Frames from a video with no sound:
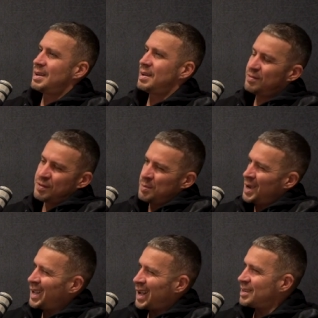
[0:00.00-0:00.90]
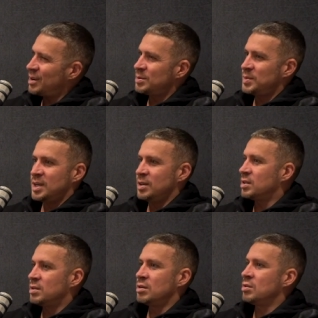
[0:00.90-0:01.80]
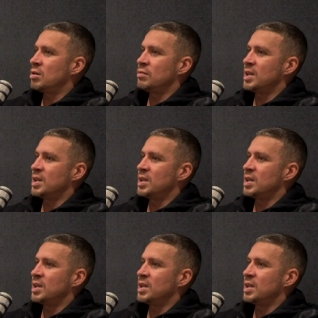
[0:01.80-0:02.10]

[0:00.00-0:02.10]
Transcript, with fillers: And for me, that tells me you, are not yeah,